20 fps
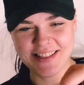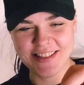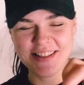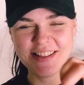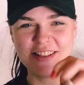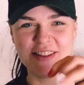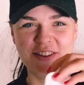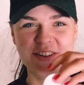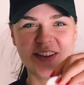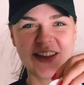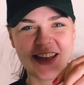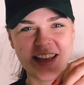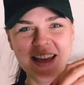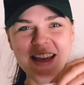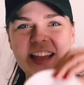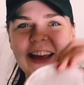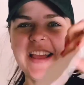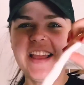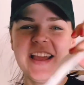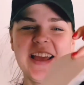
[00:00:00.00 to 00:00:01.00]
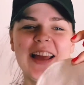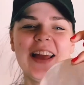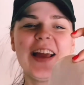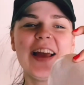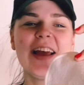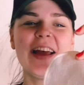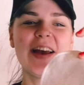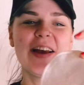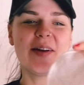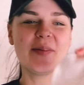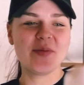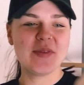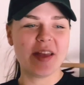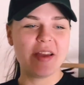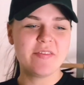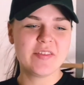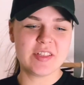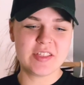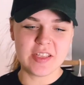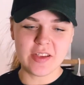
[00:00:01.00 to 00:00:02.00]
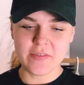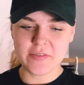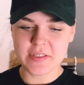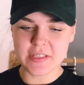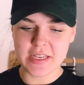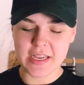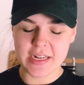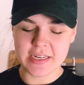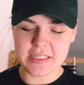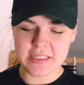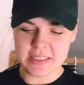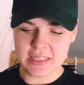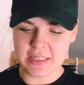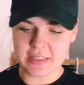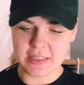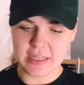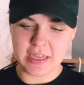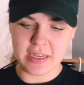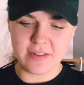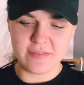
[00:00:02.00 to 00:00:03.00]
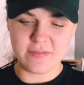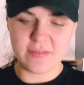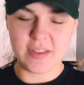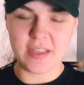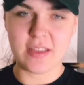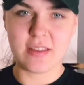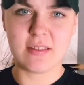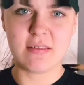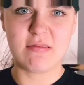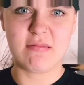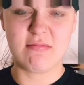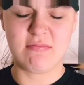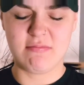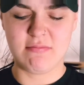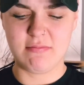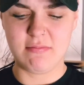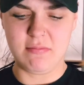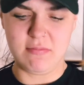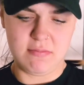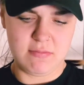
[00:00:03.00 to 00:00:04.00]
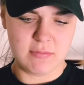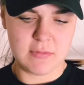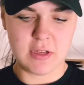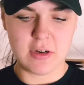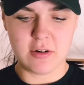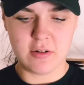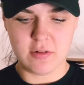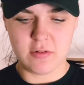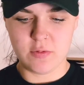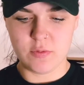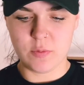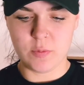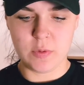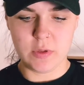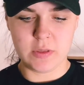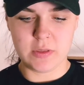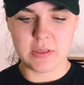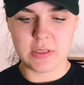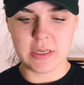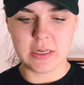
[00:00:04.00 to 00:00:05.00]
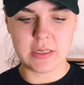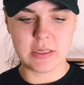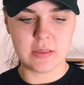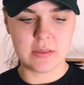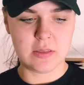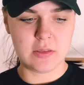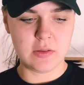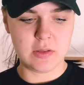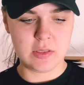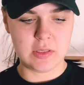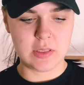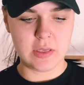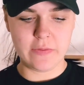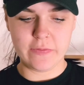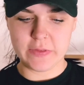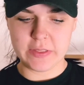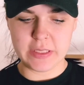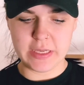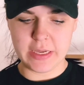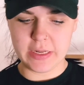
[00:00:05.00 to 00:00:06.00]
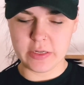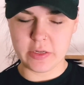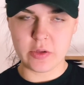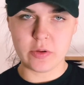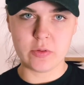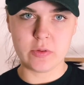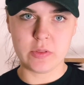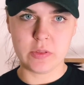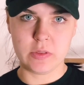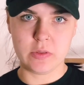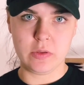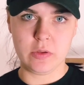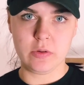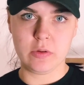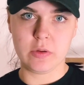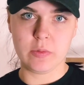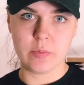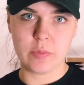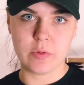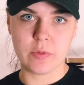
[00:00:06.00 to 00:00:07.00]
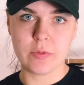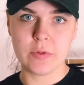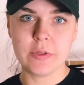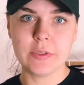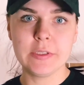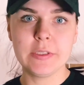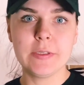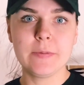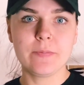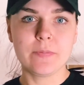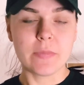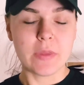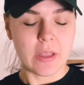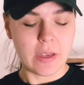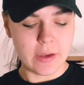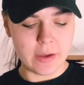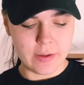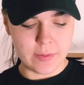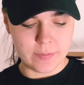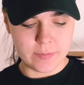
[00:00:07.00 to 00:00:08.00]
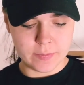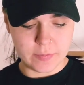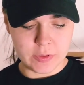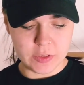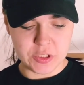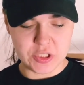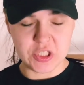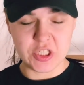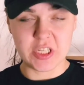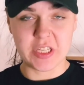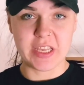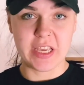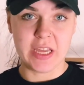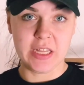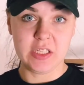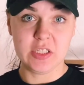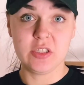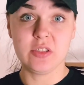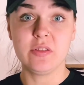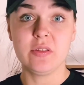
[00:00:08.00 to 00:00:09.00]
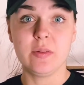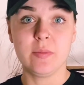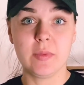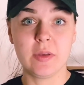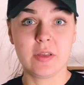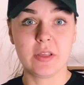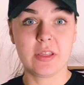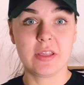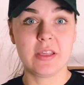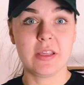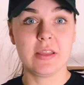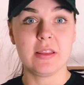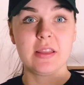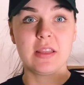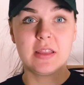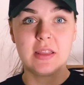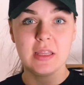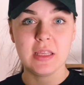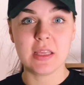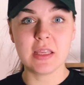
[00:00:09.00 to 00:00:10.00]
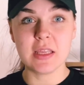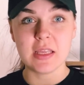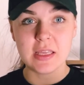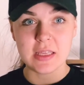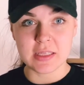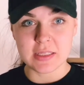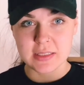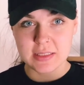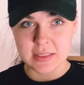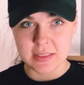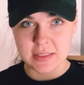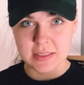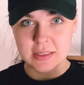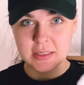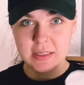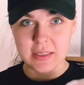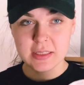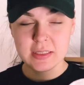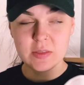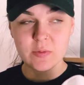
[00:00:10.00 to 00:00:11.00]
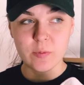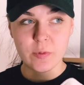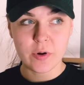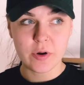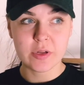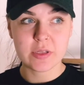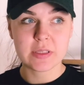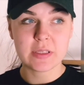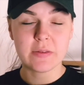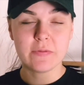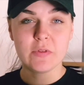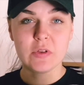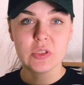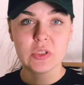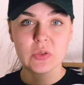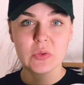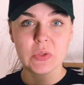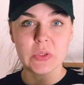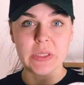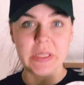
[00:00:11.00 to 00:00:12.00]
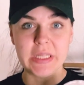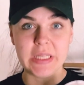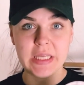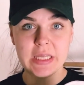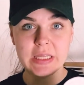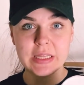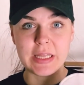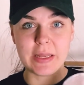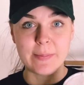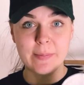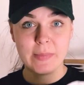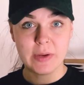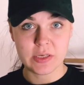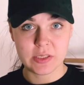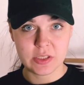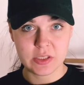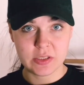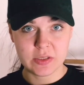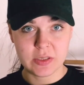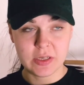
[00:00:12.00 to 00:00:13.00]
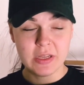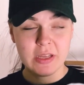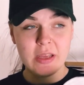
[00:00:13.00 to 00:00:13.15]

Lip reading: how they look. They have a soft side, and then they have like, I don't know, a weird side. So the soft side goes to your nipple, and should catch the milk. The thing is, this works if you don't leak that much.